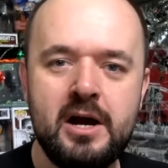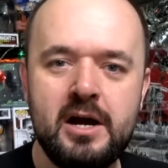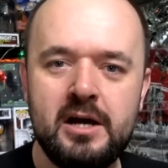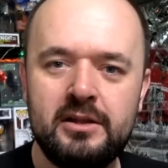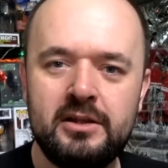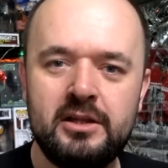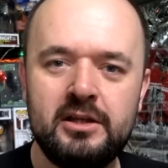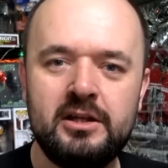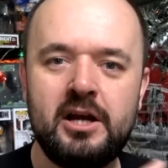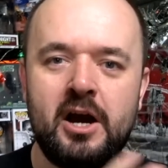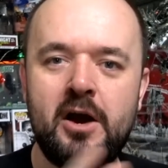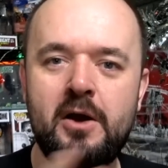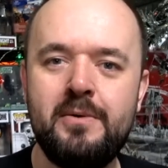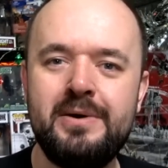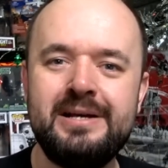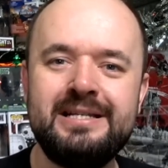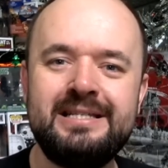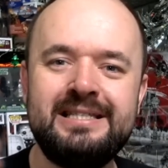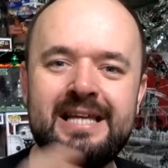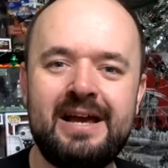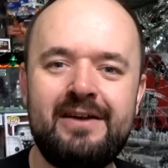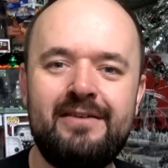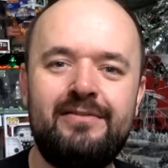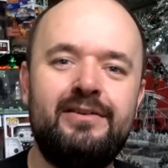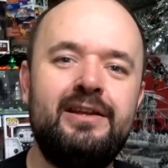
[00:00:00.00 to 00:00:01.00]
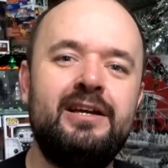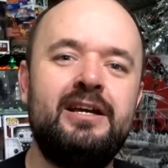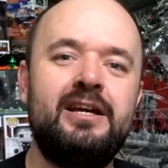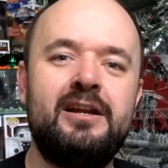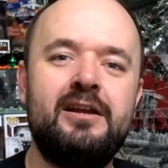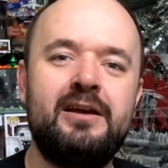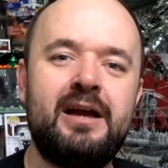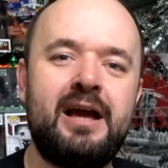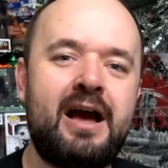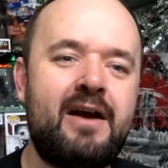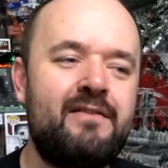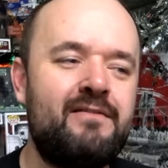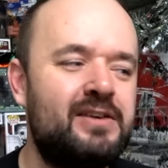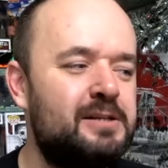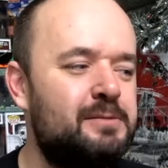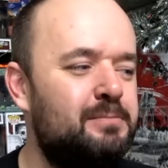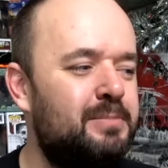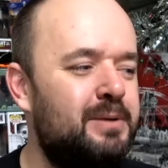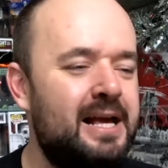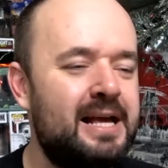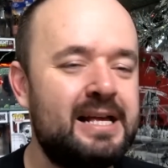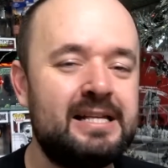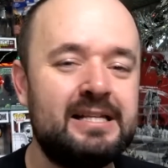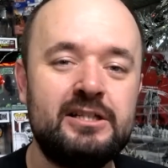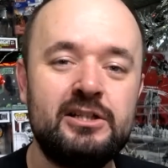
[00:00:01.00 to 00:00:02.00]
The Go is definitely going to have its
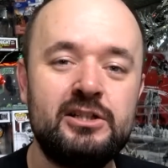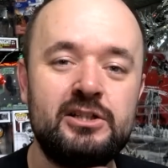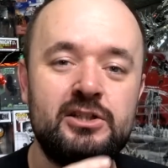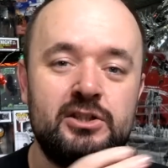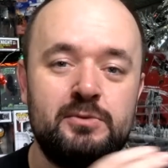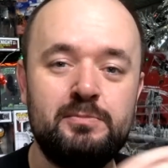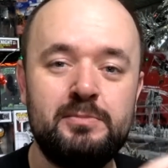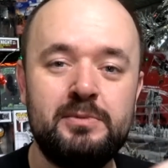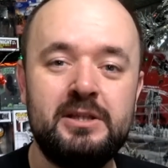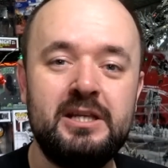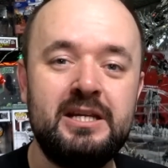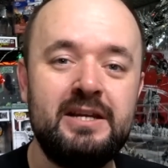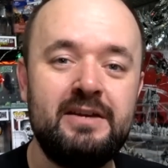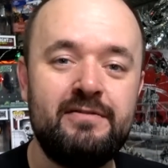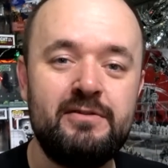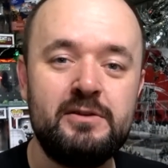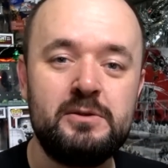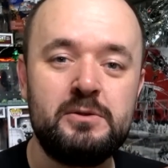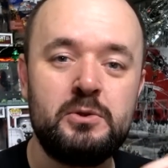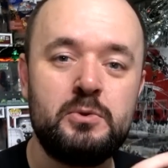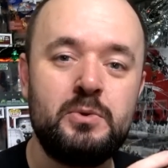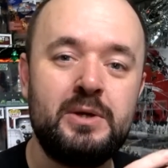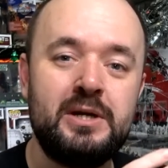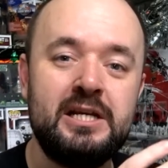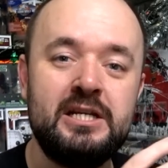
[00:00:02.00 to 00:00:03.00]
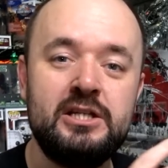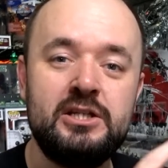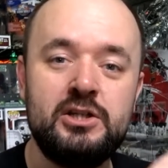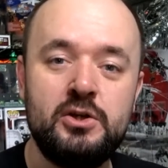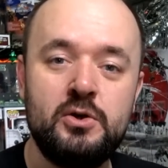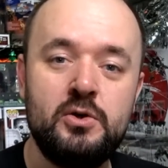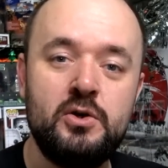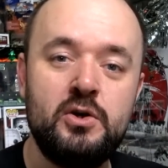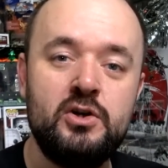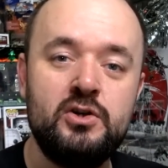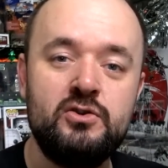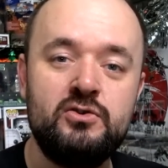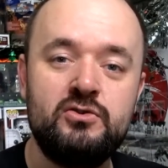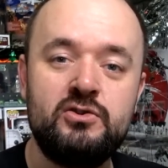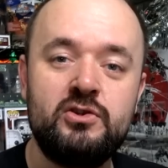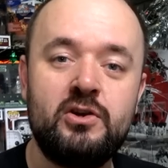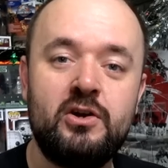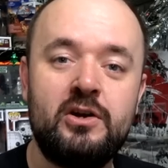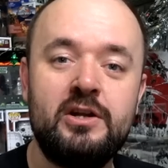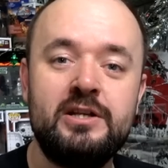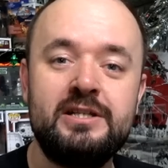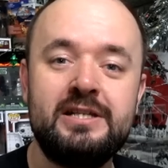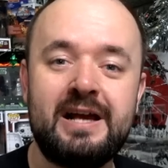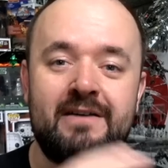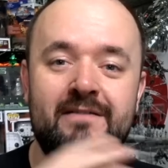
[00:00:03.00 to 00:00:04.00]
place, because the difference between
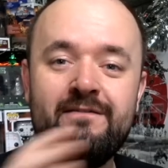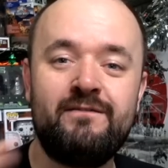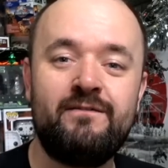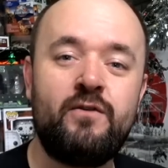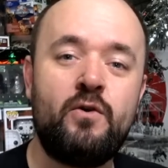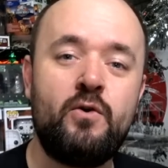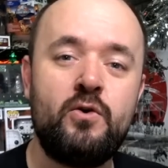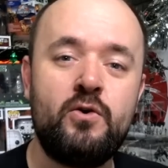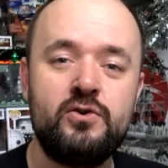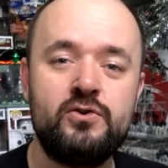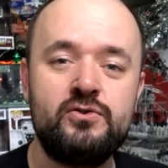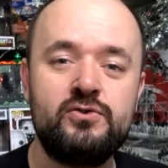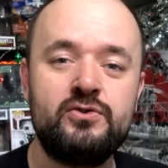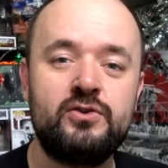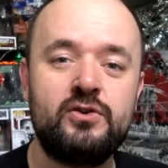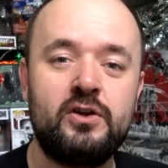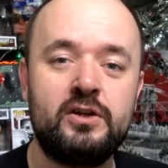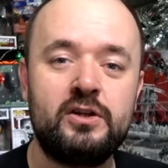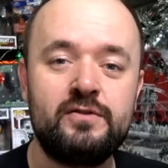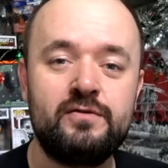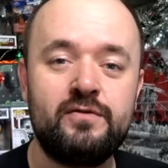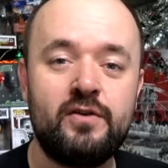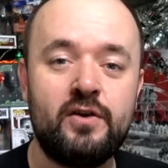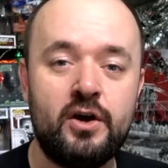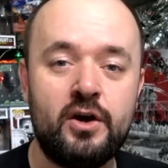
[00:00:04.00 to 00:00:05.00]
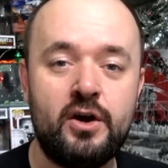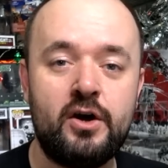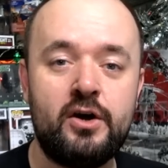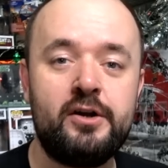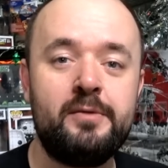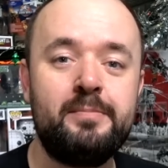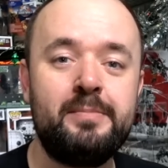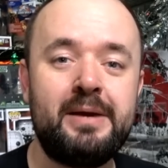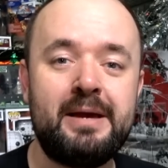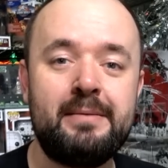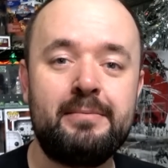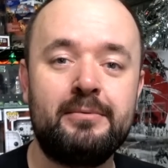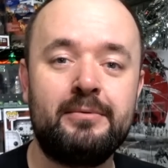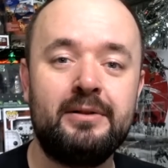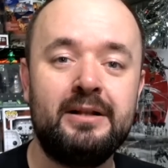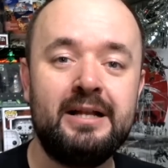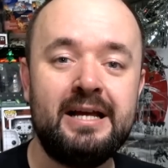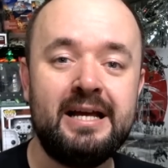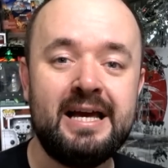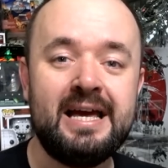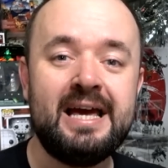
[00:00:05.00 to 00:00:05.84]
$200 and $400 for a lot of people